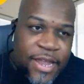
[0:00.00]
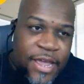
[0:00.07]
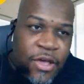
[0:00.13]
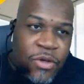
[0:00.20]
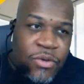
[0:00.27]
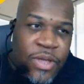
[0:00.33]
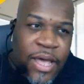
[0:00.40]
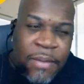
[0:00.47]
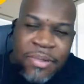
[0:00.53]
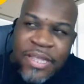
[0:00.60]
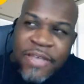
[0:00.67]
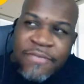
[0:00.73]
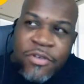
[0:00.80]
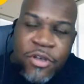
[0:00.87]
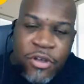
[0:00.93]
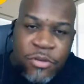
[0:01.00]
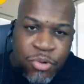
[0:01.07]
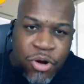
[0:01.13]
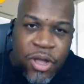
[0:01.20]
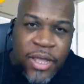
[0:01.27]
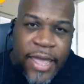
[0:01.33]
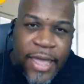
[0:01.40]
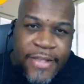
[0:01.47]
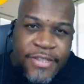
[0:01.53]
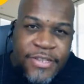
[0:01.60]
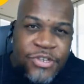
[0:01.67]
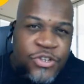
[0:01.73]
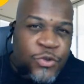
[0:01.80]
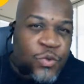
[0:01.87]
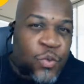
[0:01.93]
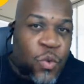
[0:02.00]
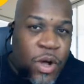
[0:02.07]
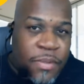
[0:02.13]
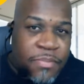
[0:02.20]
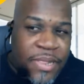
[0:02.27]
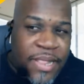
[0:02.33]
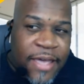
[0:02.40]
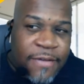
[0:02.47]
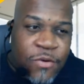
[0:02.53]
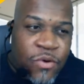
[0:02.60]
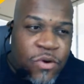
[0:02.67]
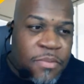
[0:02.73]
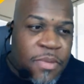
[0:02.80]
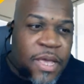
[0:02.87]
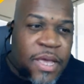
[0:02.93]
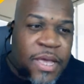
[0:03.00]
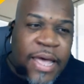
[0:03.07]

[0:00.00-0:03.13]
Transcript: it out. I believe you can broadcast to just one platform.